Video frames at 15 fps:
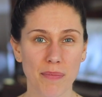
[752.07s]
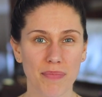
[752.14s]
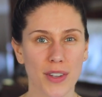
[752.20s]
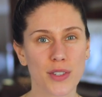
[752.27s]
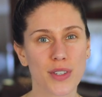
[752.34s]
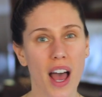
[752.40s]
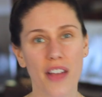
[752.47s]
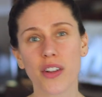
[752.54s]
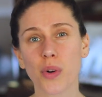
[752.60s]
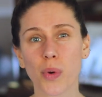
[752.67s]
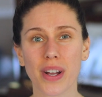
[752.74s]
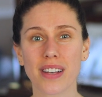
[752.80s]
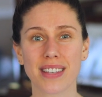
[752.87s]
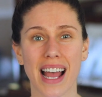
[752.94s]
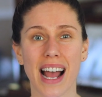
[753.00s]
There's other
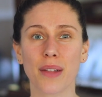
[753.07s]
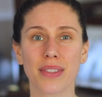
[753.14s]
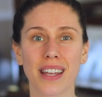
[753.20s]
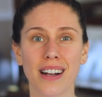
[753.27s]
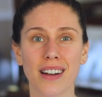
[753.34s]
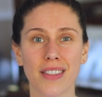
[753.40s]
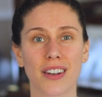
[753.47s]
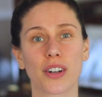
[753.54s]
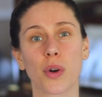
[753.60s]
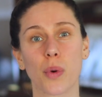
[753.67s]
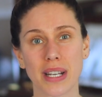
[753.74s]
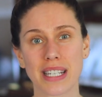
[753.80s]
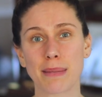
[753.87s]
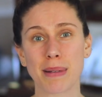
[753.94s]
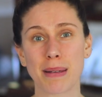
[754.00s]
oils out there that are
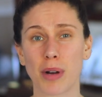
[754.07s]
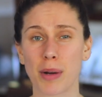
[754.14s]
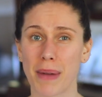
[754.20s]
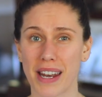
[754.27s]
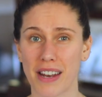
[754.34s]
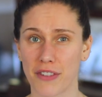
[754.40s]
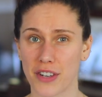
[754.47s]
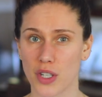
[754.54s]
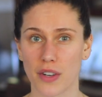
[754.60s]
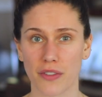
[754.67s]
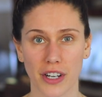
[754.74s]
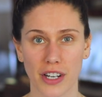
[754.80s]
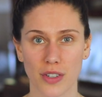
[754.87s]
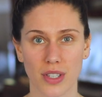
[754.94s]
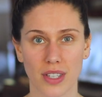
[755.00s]
going to be more beneficial
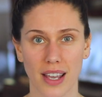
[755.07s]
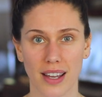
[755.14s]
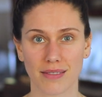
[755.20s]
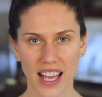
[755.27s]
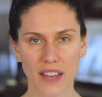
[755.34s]
for your skin.